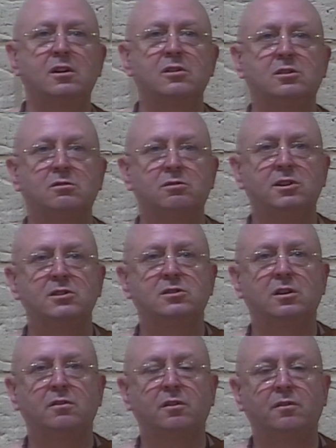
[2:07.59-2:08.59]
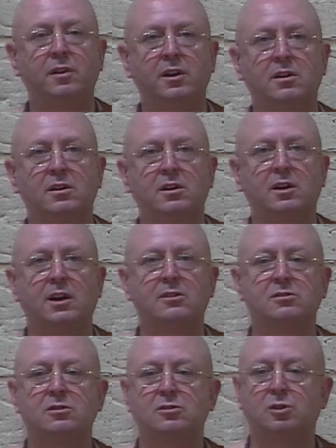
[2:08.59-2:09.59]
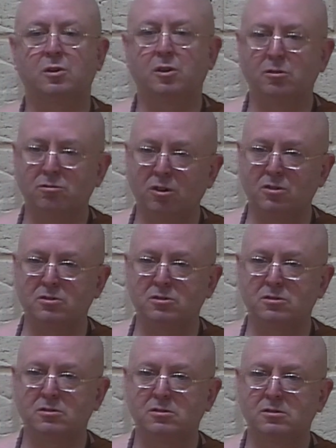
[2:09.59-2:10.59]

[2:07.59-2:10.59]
Teresa of Avila and St. John of the Cross.